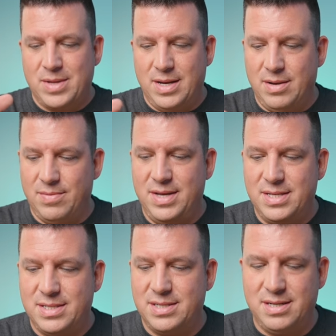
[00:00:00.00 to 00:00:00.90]
you know,
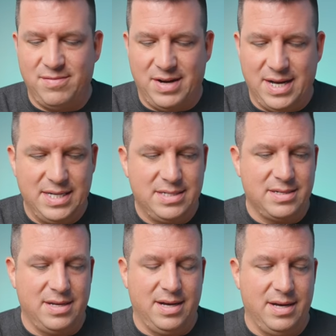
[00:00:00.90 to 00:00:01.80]
this
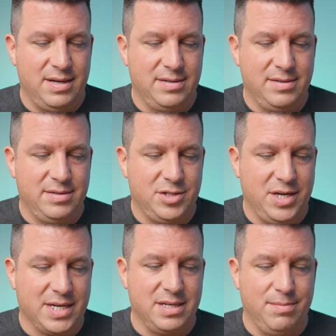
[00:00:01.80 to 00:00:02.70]
device uh,
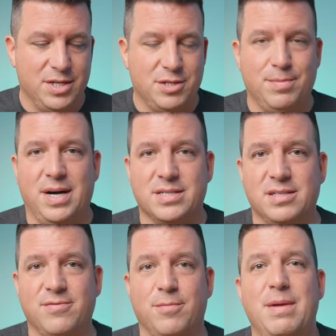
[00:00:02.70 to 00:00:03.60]
checks a bunch of
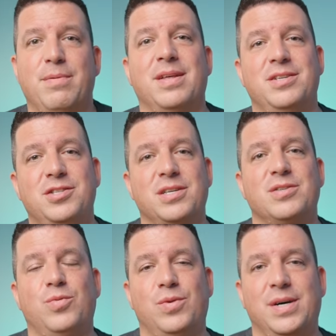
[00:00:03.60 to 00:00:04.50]
boxes for people that
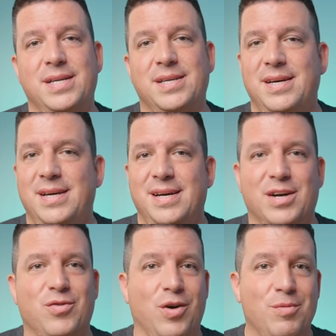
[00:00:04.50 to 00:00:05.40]
just want a
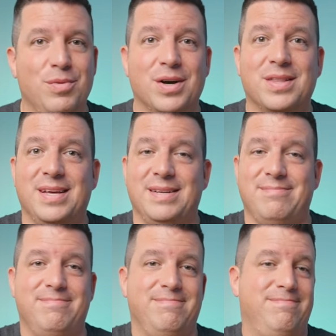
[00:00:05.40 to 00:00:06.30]
Chromebook that
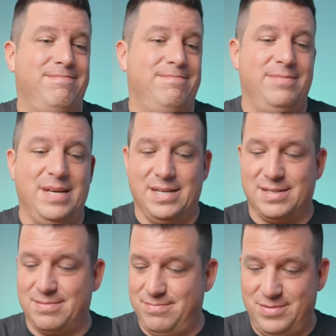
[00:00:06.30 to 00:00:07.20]

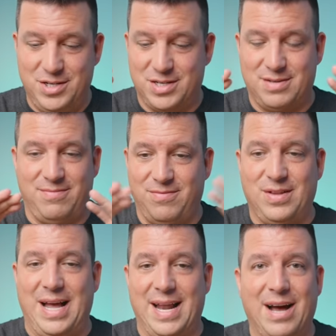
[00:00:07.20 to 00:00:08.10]
is just
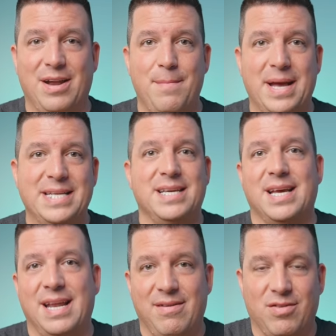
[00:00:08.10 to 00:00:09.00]
flat out
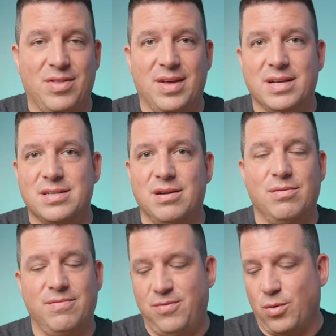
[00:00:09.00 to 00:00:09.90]
amazing at everything.
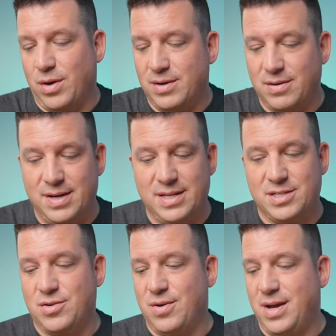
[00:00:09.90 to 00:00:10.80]
So 400 nit
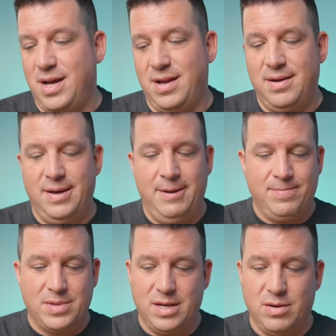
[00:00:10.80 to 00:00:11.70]
screen,
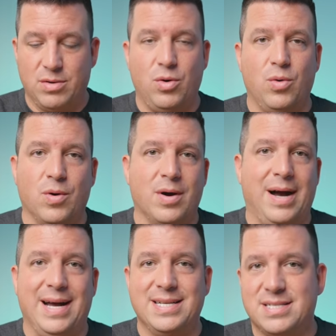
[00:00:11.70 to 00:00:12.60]
you know, Core
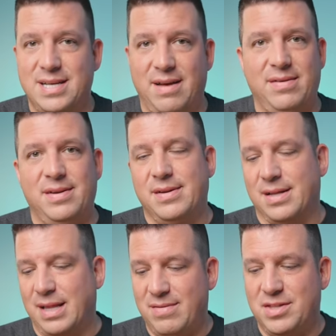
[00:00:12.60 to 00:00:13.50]
i7
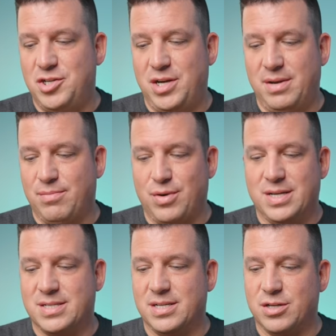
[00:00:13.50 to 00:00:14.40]
11th gen
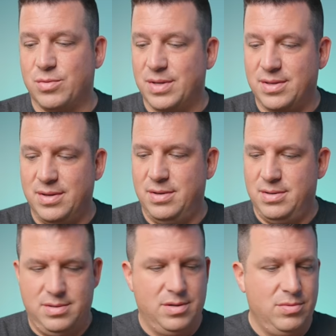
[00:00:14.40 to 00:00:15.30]
processor with
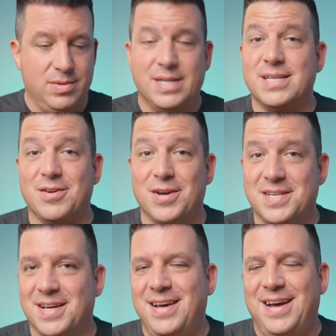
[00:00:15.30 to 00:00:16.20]
Ooh, that's
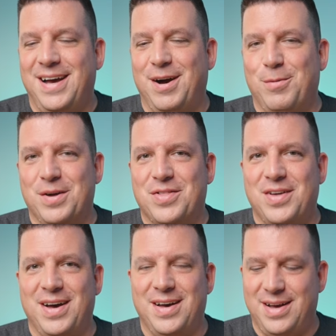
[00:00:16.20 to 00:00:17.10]
interesting. Uh, with
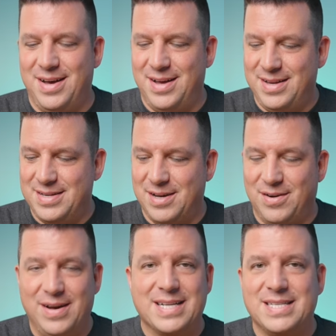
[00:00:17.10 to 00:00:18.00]
uh, uh,
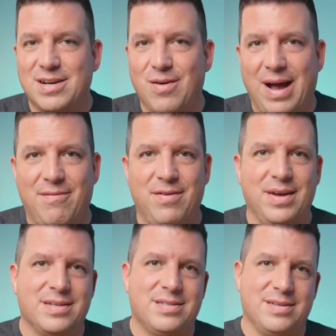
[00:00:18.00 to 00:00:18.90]
Intel Xe
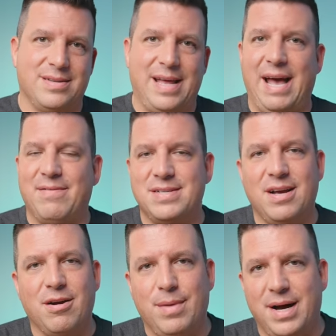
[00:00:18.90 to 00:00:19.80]
graphics, half a
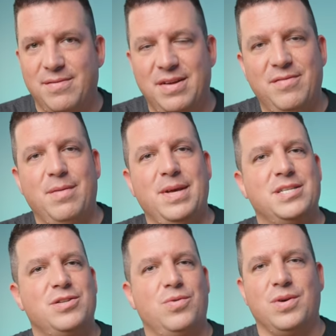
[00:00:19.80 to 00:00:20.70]
terabyte of NVMe
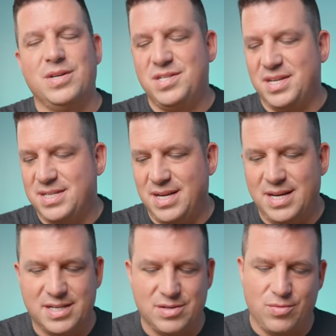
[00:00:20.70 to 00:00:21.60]
storage, 16
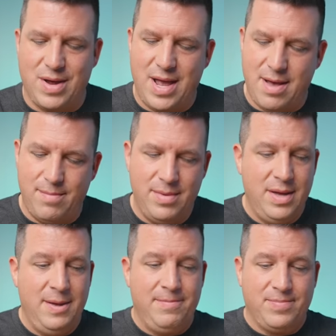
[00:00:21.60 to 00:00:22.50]
gigs of RAM.
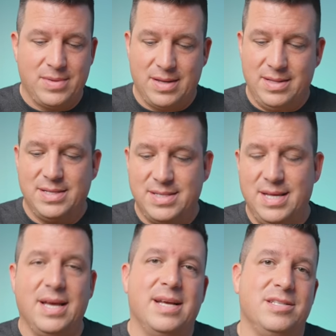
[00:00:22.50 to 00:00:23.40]
This
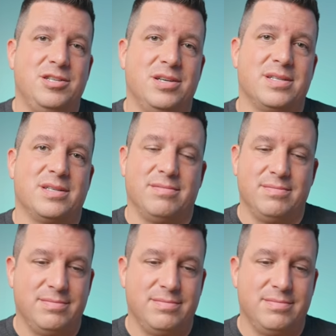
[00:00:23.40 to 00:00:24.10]
thing is just